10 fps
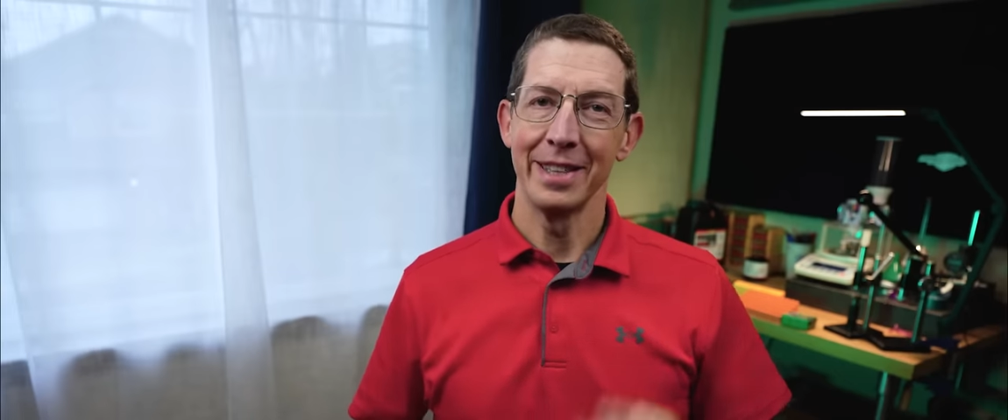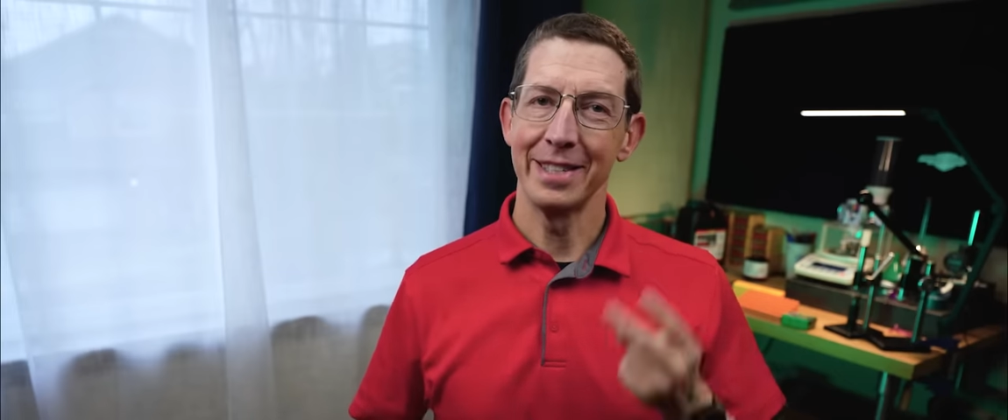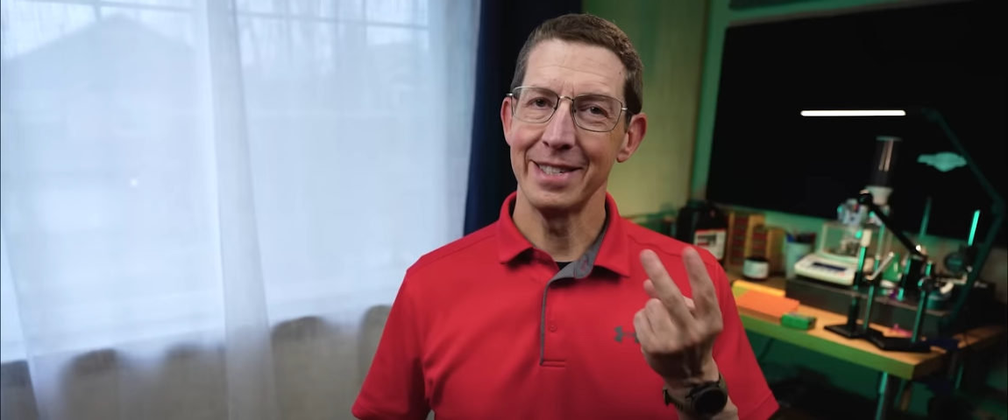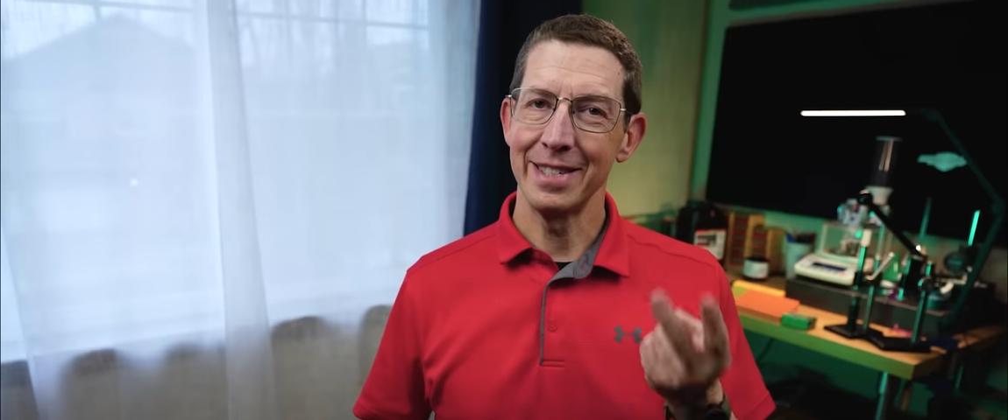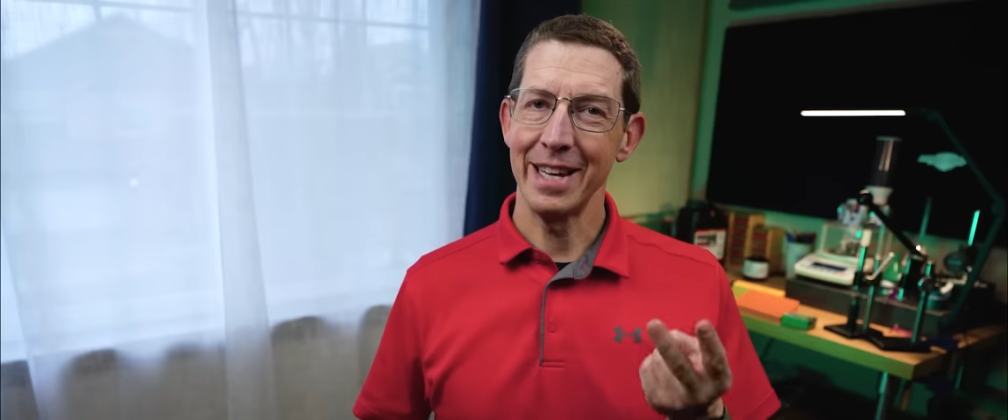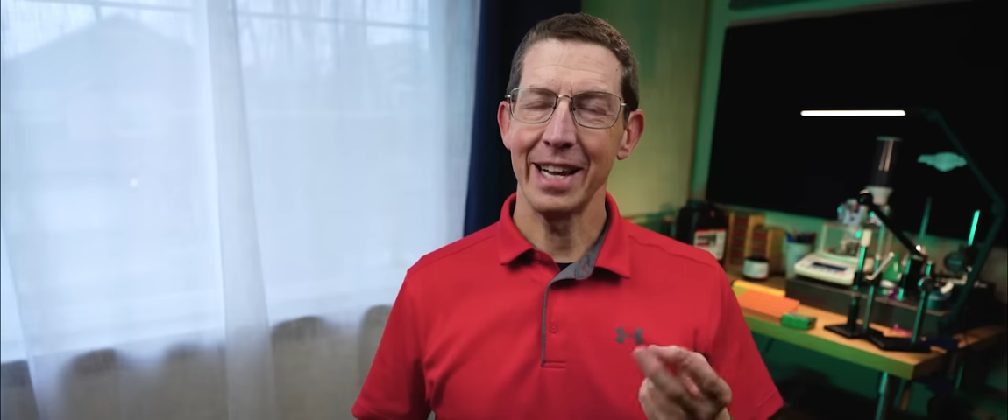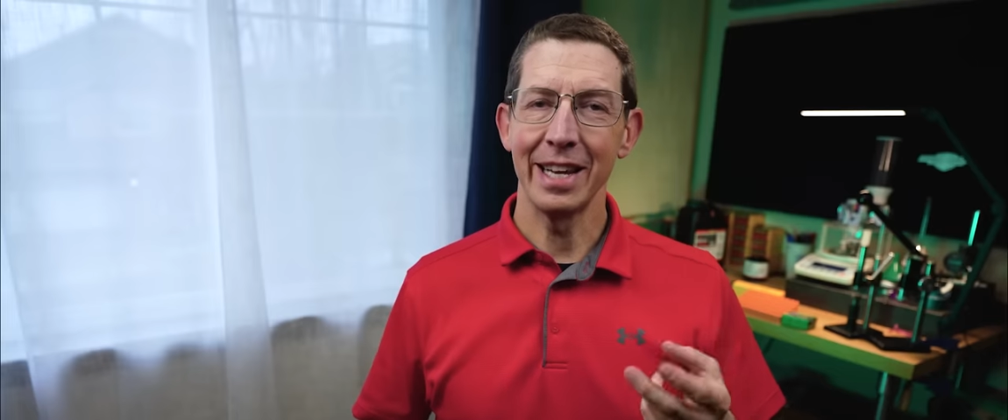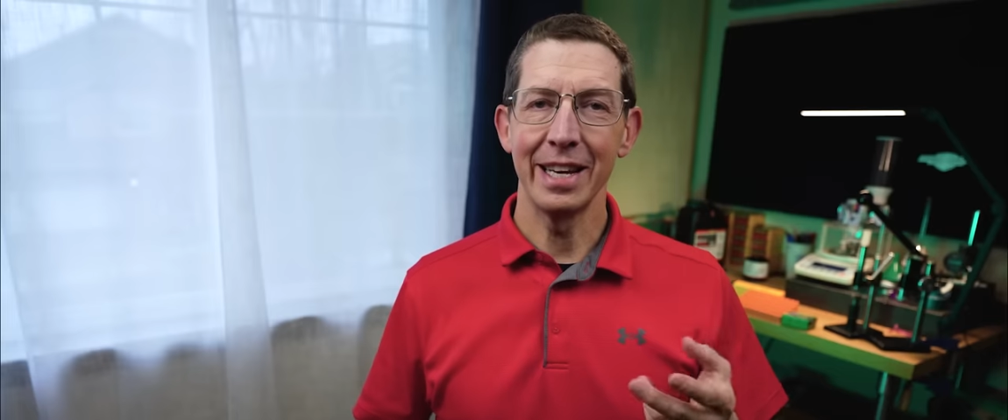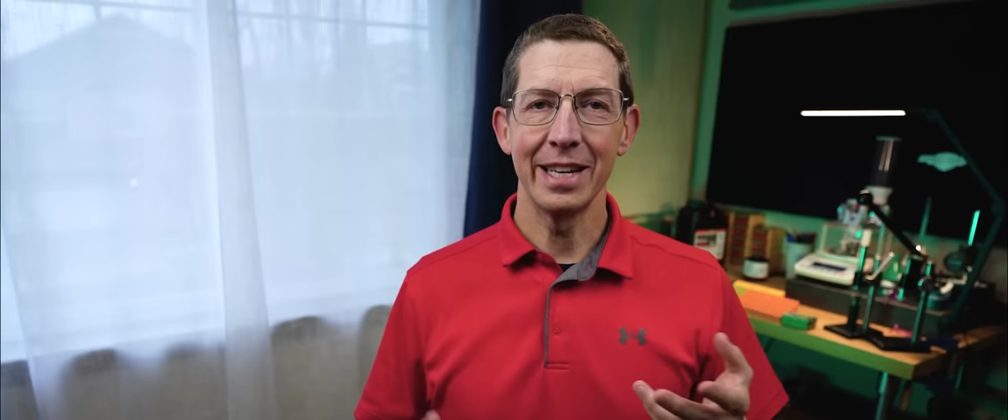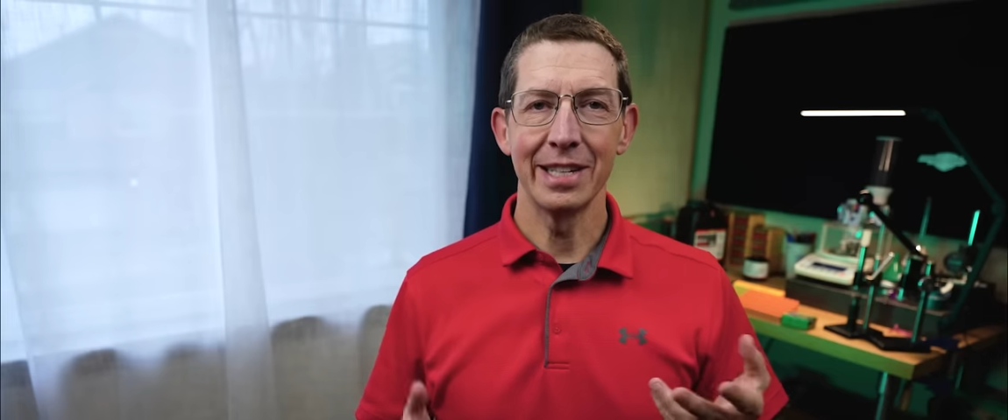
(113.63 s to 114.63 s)
The
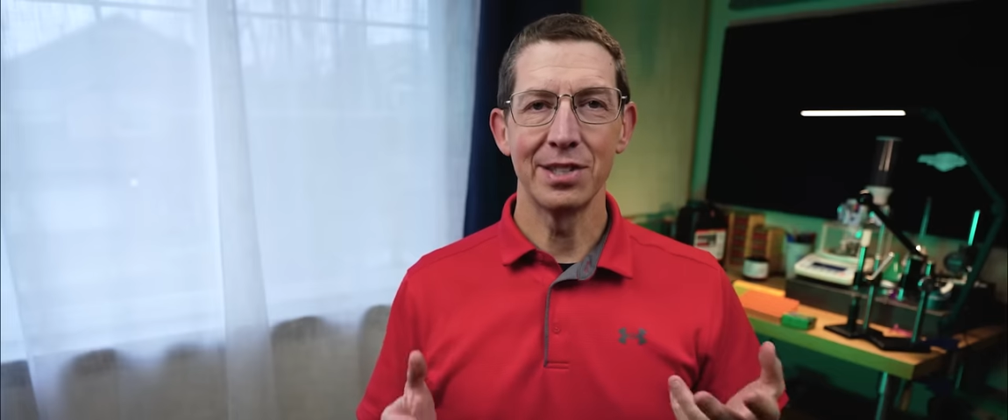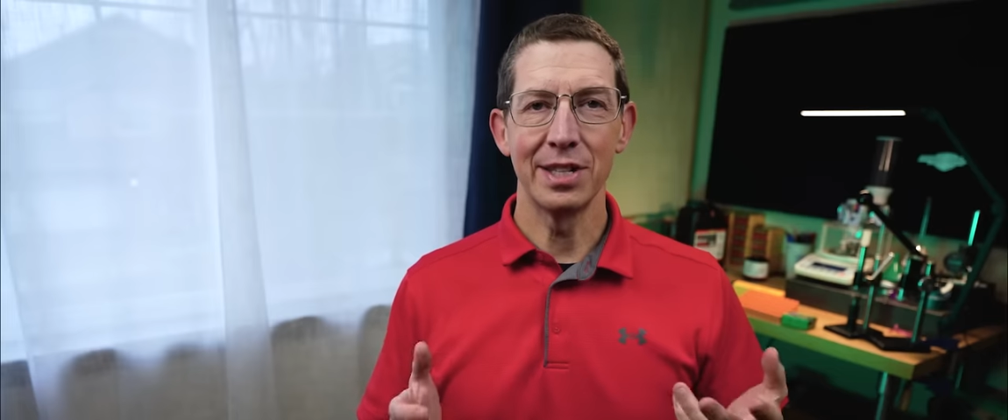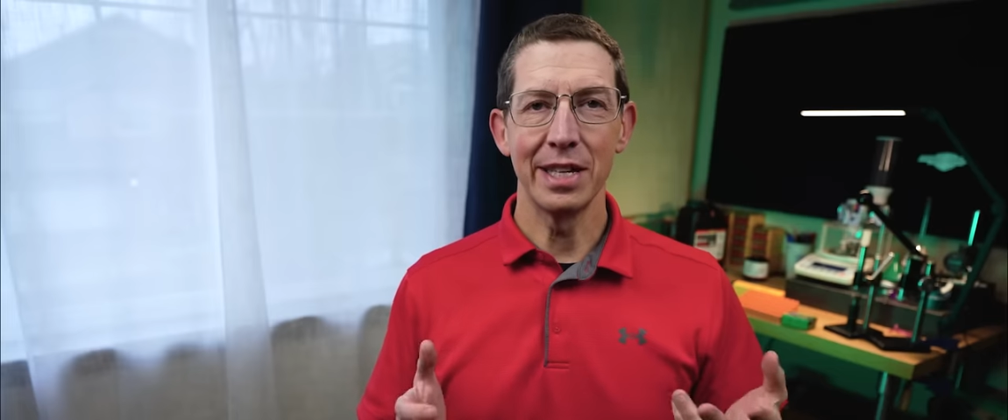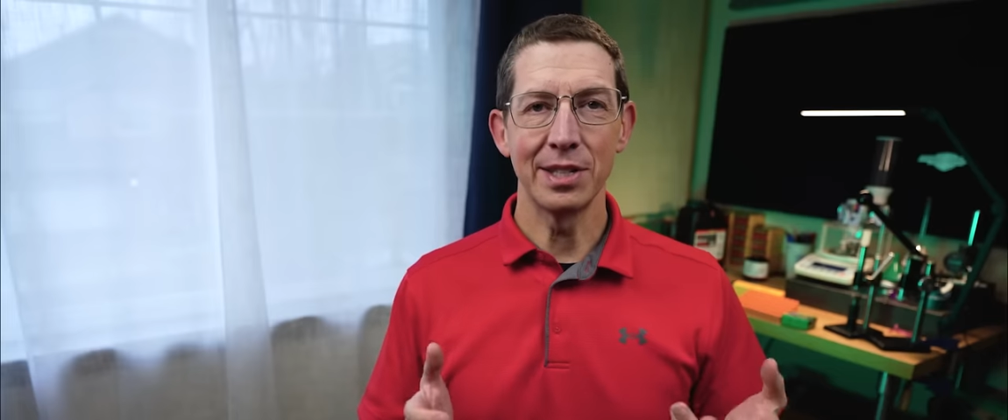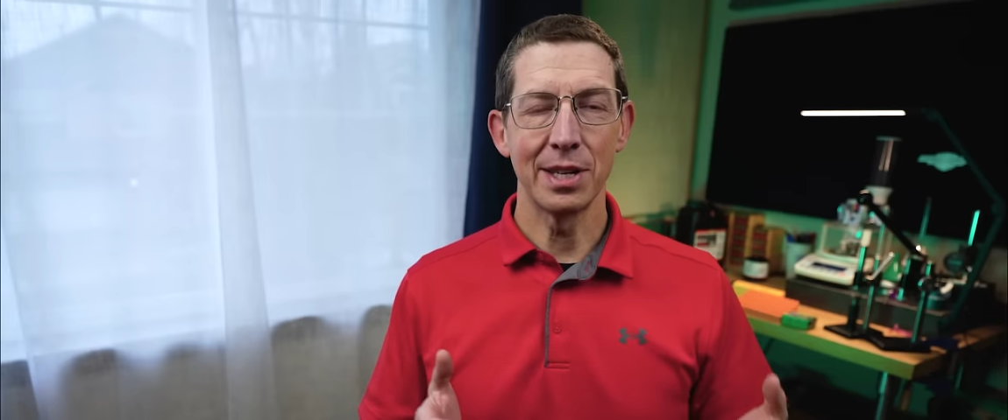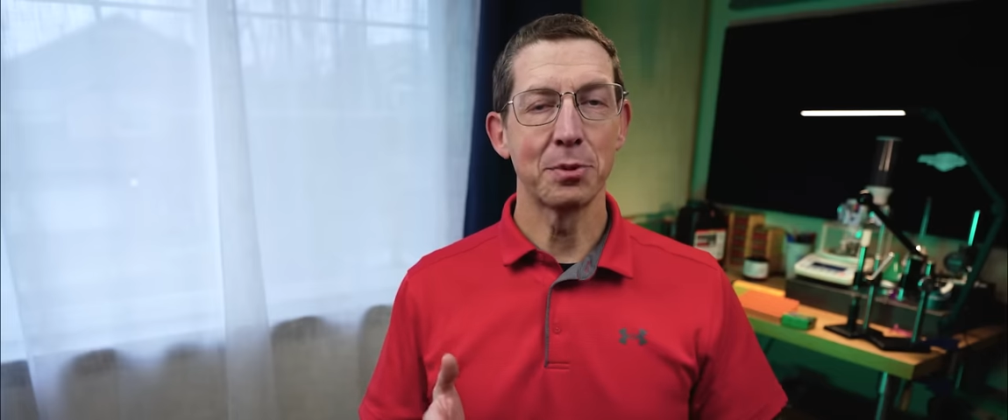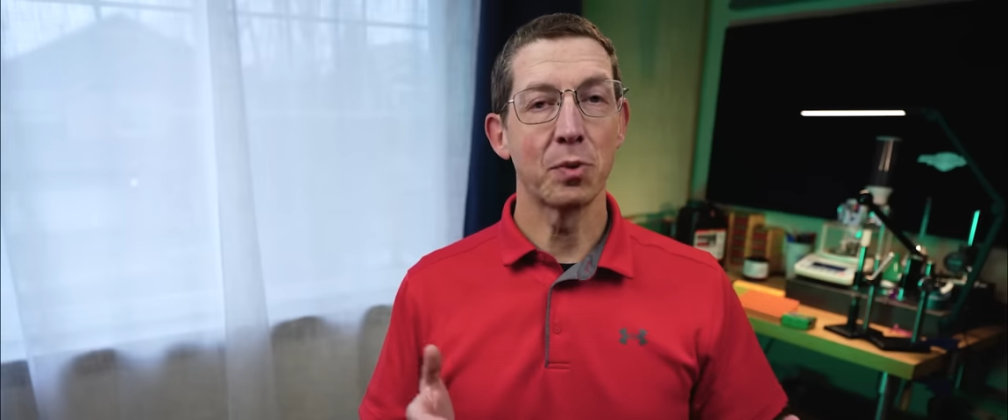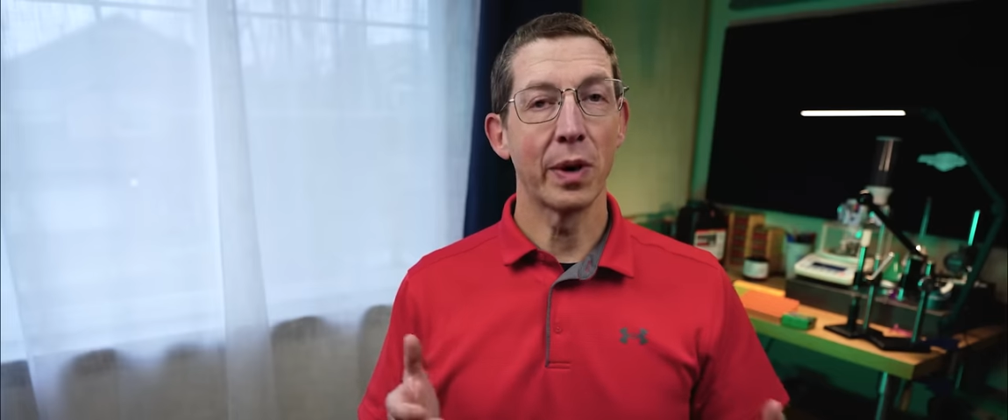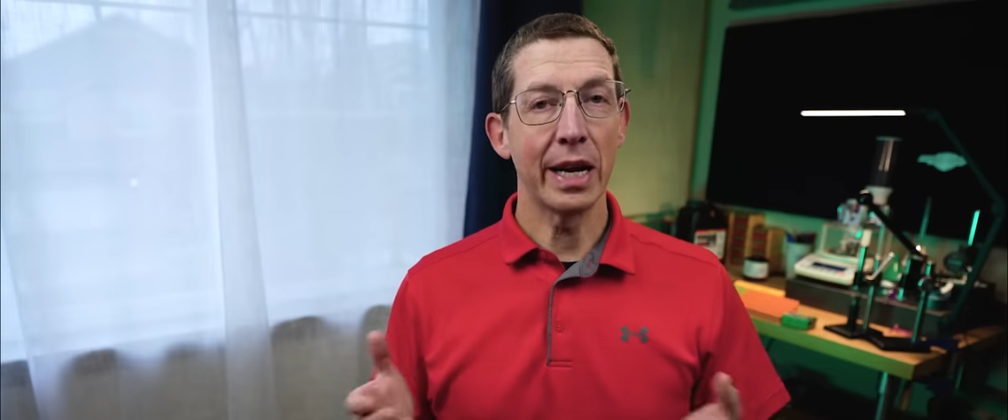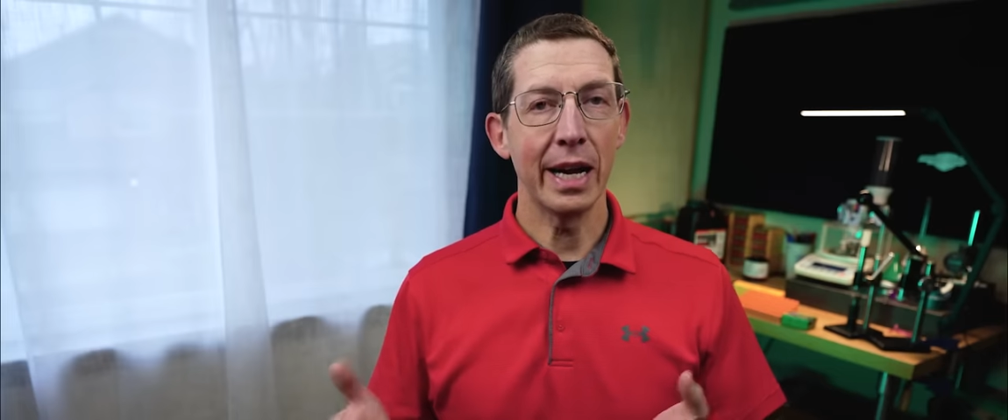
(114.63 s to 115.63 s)
second is the subsequent